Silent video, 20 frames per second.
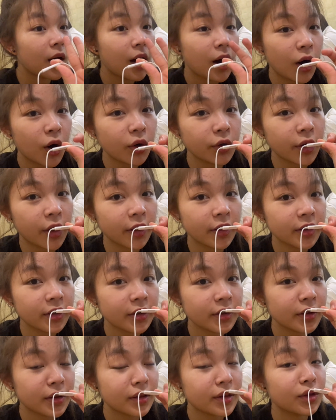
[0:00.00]
Hold on.
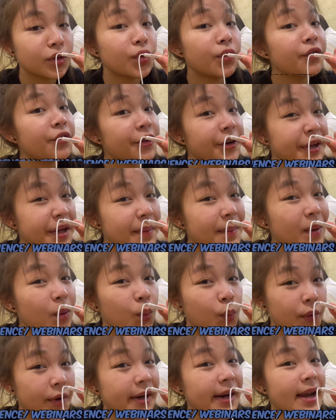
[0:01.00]
Don't forget about
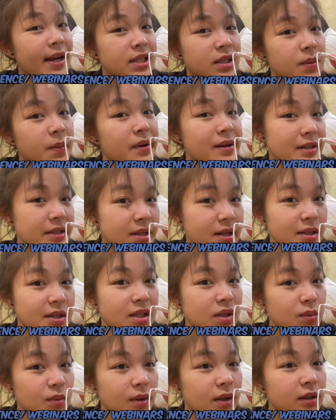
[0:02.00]
work experiences
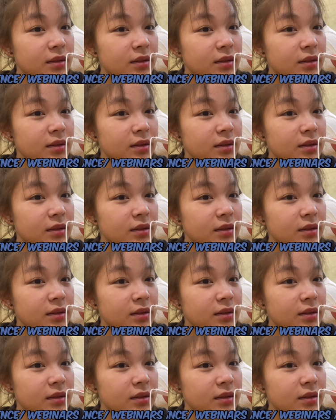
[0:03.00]
as well,